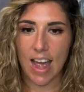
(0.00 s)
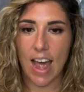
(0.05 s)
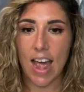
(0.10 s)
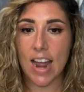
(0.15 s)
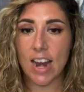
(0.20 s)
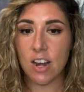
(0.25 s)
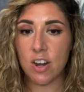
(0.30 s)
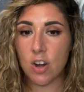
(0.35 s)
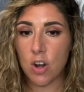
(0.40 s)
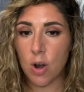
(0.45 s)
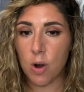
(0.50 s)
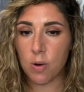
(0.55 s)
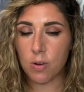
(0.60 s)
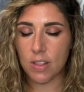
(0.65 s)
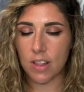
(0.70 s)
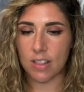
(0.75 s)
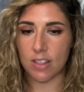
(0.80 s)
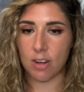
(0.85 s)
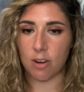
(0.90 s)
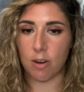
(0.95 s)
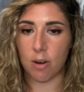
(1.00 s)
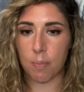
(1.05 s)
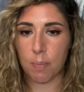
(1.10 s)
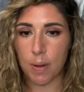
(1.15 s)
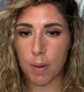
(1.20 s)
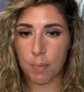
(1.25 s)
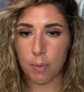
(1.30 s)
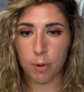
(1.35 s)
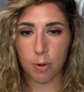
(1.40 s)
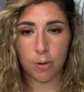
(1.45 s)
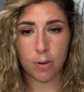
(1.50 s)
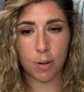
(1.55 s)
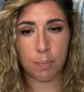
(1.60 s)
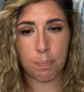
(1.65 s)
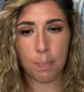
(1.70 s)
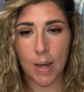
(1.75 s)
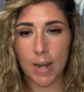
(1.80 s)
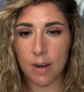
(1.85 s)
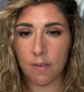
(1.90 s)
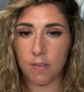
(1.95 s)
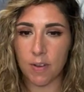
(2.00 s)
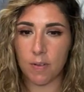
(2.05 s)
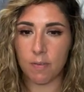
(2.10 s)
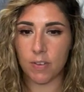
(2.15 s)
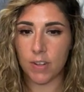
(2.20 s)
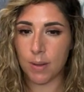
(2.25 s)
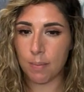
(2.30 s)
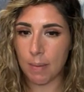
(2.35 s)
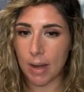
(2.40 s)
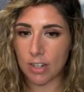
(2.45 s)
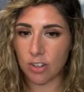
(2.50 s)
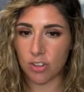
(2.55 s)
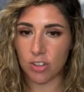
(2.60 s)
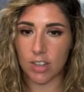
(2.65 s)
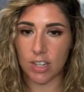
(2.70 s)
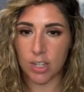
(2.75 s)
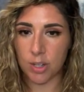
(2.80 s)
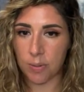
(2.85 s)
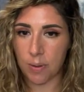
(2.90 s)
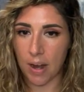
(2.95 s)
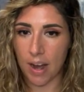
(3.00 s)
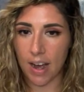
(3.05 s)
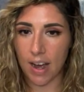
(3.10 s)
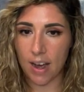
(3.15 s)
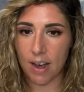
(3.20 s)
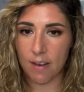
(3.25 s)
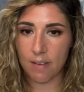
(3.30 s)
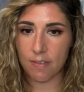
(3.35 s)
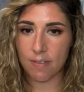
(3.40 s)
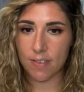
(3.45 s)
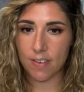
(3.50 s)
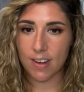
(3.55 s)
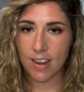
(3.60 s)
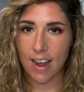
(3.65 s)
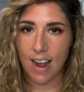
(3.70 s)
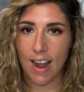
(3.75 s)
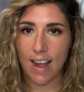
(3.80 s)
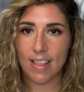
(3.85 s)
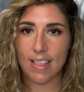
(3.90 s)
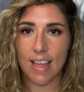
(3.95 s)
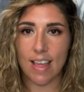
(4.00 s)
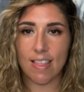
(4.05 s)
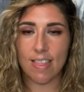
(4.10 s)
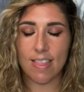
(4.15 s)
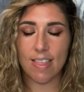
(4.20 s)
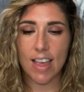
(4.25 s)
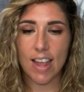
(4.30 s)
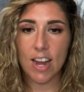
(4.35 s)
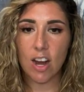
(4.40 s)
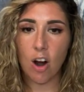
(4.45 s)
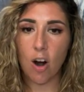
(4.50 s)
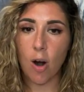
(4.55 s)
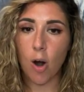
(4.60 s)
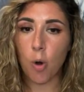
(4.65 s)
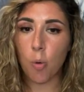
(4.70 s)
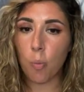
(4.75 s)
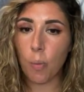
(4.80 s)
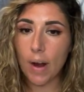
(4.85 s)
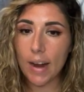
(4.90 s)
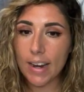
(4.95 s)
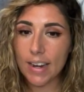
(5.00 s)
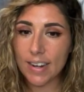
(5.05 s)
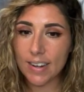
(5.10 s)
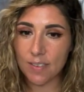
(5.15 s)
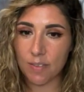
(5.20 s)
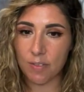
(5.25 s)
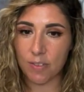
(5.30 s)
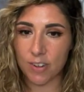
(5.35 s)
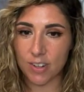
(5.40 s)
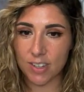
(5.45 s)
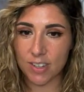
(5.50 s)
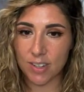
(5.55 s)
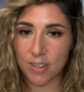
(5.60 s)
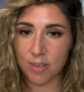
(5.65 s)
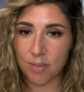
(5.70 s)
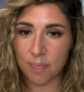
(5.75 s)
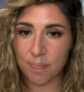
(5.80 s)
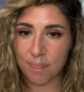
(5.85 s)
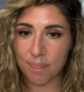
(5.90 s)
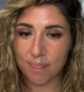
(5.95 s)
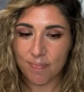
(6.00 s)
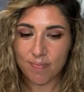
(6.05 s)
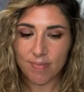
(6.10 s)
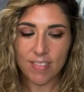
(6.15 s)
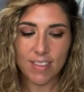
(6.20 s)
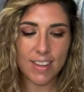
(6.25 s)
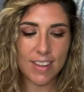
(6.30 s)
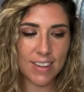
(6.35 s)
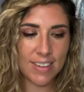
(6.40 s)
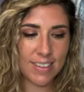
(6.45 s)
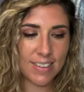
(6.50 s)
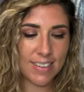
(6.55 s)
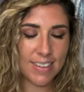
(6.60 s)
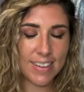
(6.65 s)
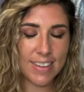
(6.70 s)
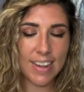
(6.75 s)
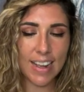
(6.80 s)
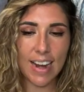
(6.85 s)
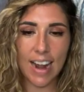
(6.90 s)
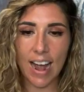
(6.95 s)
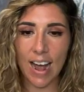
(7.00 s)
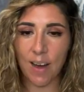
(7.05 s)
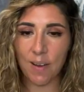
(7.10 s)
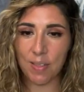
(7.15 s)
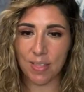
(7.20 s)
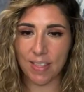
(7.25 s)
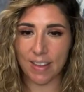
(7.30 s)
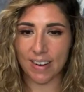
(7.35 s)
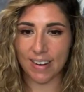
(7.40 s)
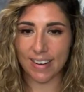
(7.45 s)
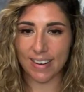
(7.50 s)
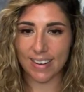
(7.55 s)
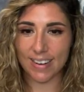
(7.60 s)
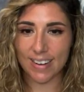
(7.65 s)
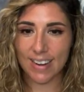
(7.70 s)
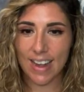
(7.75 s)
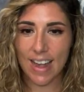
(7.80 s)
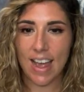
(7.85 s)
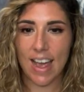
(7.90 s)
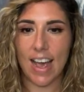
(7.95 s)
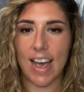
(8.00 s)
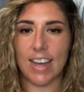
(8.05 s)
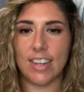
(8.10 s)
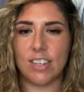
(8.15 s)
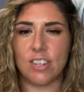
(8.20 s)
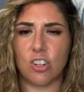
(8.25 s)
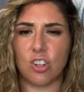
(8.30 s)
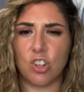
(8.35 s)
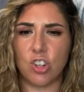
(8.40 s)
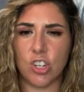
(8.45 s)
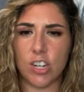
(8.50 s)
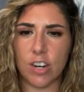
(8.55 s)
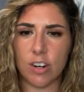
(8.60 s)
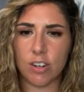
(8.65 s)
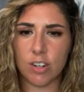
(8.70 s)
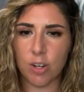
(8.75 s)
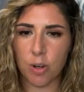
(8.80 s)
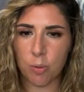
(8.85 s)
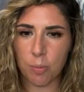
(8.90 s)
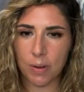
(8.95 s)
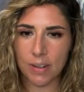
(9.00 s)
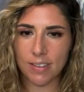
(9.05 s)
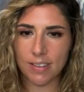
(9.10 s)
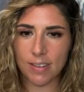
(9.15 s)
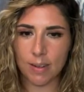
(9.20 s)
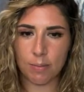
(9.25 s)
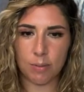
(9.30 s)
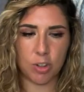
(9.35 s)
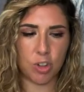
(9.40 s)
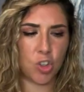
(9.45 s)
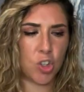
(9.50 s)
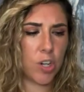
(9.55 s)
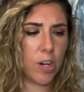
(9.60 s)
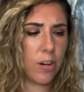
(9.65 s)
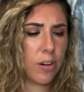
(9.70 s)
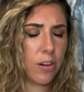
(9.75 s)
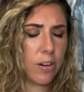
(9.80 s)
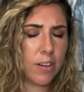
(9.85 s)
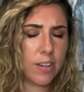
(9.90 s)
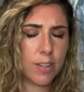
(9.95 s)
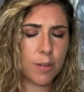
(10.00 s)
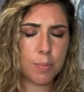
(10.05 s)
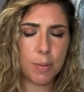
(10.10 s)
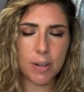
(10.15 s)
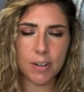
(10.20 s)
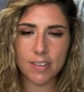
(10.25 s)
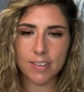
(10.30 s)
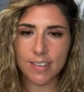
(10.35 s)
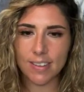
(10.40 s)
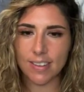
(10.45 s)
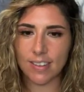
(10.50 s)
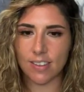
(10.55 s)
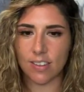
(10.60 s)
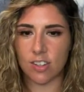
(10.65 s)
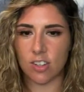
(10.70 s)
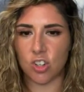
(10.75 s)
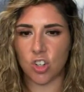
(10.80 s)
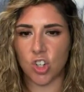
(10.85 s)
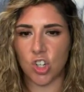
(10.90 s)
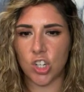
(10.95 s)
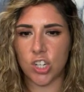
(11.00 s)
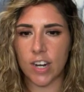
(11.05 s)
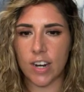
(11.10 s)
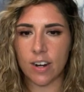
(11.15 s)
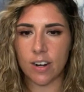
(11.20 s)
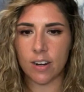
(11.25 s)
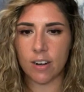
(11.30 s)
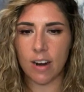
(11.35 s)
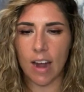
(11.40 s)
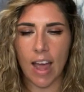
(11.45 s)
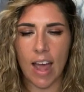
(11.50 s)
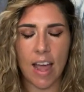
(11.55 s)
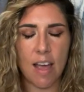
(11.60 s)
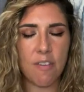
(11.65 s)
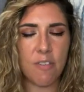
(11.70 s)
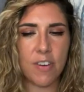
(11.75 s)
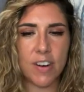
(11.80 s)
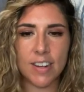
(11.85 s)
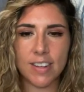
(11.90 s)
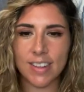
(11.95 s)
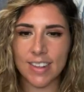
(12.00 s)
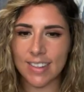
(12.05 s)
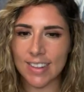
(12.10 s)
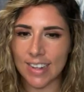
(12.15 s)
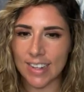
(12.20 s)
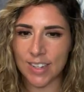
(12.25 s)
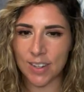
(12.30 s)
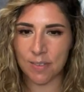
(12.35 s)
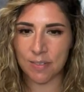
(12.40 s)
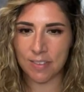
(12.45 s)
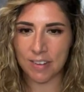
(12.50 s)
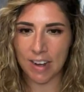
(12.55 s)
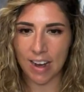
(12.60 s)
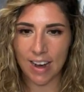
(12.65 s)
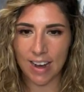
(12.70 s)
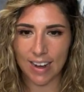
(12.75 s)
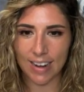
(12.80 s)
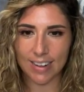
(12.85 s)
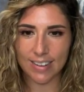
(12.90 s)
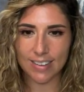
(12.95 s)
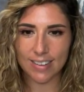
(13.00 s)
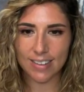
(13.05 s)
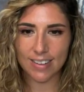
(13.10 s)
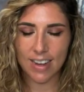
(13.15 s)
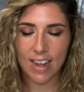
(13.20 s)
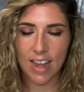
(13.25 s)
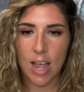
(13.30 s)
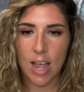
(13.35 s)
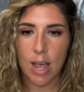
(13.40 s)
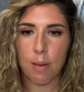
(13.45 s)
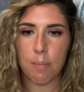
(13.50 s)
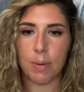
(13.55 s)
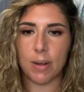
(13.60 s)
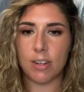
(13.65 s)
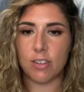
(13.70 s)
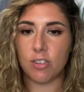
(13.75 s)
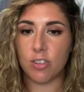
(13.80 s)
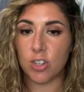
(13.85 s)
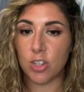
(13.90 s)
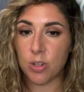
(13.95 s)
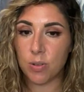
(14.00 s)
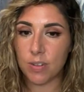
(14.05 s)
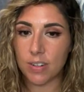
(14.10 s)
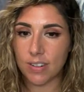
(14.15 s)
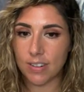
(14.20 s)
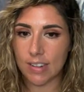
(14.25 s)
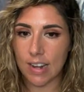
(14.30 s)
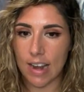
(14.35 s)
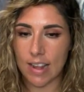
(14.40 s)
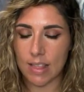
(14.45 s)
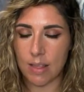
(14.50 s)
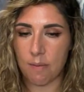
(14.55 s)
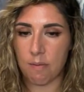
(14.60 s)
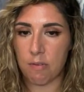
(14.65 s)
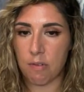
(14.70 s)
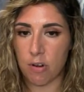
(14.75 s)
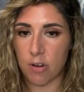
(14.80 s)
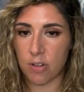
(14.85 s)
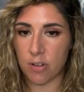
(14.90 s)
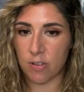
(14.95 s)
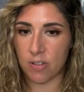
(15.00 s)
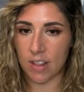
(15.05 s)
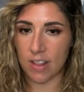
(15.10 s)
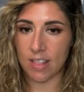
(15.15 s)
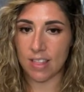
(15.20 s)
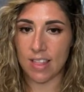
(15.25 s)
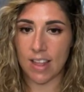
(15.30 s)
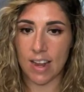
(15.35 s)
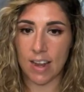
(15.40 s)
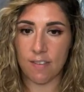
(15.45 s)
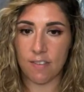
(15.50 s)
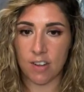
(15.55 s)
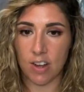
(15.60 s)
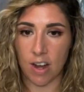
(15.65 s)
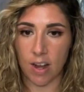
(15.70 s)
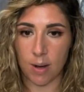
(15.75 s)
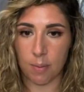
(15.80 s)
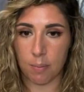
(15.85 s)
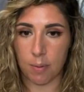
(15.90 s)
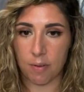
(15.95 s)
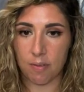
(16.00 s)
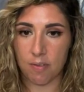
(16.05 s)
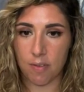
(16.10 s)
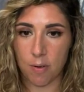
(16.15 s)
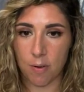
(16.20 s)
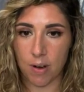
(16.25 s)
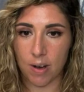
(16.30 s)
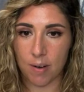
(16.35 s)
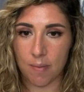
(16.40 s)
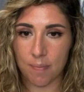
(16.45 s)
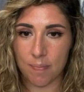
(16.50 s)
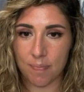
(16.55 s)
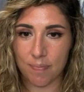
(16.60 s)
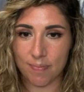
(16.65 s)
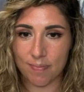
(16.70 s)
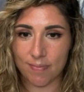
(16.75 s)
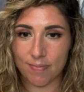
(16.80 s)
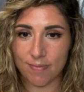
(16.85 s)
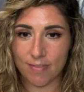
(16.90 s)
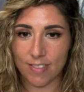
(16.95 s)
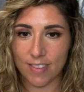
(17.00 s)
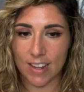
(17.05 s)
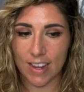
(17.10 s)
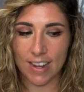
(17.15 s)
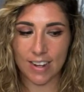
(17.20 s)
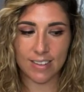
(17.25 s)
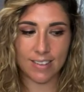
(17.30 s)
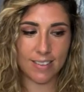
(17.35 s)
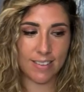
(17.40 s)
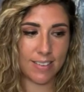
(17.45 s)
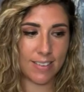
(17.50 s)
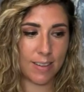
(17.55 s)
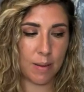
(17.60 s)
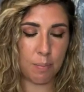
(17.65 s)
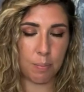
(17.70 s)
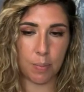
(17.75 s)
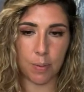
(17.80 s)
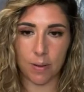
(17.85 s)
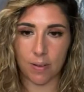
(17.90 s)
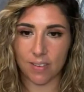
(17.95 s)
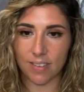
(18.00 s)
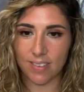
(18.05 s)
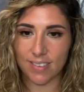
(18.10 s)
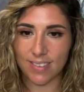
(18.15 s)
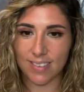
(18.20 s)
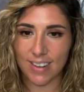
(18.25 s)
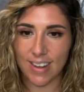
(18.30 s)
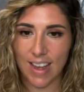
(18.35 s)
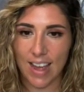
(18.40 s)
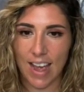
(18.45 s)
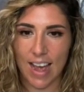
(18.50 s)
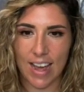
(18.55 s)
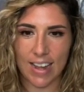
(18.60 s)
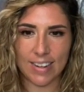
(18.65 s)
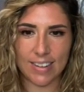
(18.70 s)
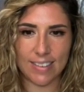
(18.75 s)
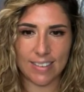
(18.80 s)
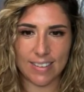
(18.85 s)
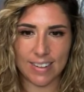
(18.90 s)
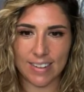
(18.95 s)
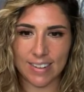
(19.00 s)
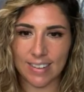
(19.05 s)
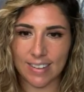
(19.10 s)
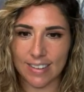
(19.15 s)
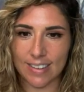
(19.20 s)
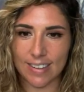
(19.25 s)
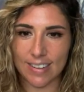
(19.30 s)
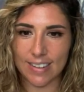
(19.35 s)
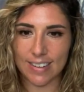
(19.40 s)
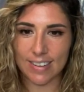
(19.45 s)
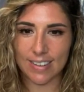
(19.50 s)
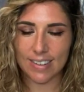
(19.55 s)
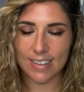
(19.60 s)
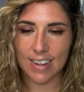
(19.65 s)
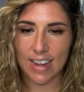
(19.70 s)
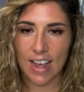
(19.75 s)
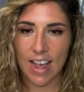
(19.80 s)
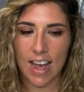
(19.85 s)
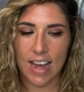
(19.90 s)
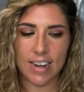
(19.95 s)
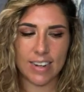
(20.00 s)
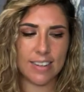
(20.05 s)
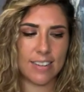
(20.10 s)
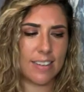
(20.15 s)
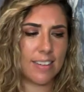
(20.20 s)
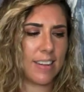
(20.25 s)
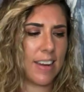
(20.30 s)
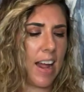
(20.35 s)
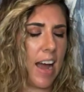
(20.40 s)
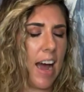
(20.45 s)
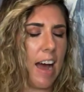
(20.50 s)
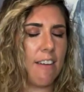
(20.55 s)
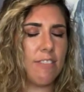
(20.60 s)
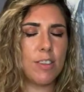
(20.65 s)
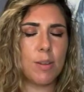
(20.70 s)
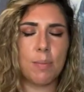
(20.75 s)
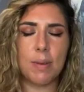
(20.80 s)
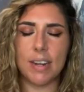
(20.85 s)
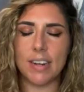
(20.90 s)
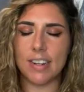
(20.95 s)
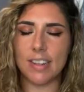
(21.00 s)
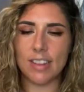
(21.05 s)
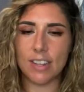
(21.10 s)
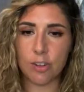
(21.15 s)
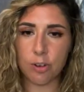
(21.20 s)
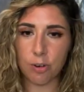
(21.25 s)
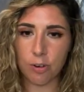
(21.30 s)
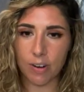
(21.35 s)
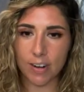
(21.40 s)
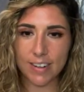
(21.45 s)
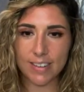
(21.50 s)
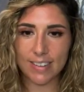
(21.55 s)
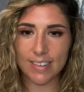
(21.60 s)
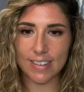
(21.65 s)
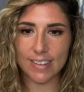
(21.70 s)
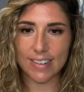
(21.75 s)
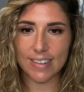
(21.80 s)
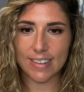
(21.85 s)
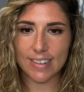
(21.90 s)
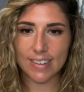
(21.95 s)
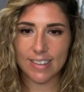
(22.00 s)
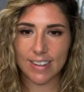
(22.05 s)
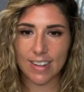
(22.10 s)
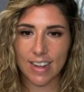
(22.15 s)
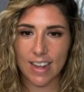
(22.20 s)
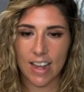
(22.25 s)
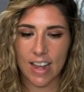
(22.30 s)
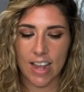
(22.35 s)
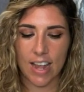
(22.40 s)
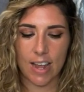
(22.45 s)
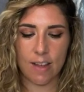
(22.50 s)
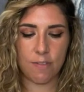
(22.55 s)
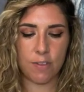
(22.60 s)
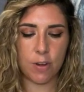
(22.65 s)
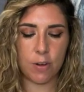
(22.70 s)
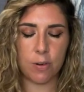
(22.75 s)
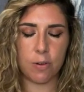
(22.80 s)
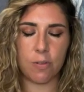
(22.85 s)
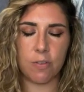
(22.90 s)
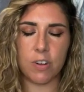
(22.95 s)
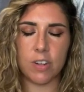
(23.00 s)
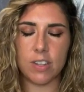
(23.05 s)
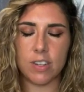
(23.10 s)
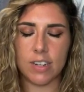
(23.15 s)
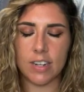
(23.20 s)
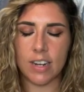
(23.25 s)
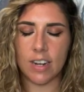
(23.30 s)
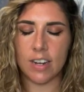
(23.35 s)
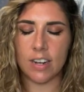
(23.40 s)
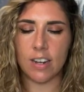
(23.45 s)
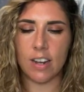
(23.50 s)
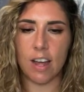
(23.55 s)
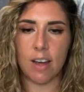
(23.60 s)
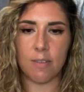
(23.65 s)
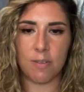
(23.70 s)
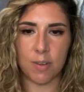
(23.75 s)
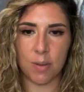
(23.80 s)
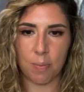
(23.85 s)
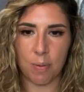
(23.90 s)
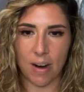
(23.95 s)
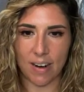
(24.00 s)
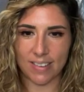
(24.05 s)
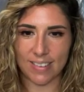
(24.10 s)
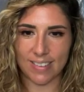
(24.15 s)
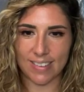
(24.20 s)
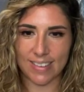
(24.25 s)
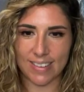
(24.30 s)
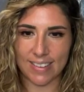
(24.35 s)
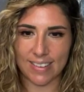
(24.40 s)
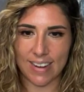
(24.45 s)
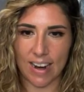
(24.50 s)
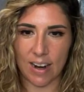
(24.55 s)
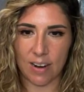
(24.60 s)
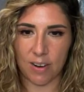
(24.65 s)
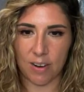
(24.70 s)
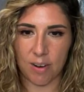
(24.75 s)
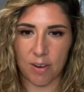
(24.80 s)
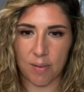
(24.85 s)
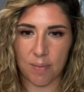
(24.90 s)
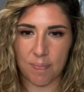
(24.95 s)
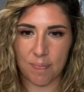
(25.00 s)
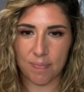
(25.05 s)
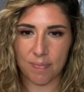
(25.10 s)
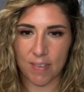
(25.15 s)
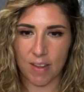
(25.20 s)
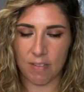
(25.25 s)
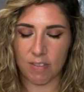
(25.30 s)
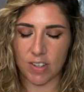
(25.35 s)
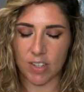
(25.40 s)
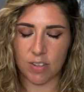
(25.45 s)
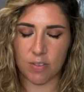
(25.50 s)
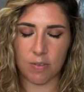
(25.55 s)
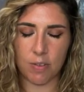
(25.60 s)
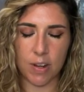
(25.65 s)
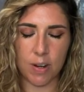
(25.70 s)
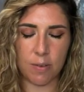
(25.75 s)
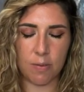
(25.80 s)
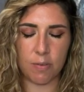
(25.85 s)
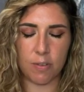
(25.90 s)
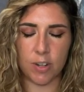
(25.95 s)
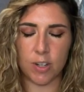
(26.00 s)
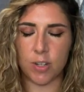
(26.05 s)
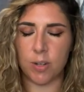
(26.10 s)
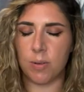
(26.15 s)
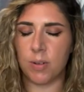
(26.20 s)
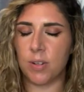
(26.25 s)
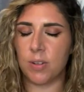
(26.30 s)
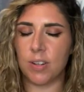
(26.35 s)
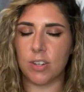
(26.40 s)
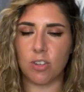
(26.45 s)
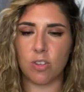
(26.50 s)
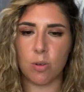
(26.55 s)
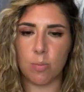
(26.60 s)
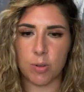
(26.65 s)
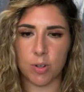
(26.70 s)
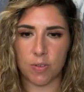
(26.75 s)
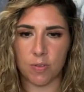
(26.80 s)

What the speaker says: And know that there are people who could benefit from the magic that you have, that they are waiting for you to get out there and to share your wisdom, to share your experiences, to share everything that you've got, because you can take them further than they've gone before. It's simple and it's easy, and it doesn't have to be anything crazy. If you're really in love with practicing tarot, if it's fun for you and you get so much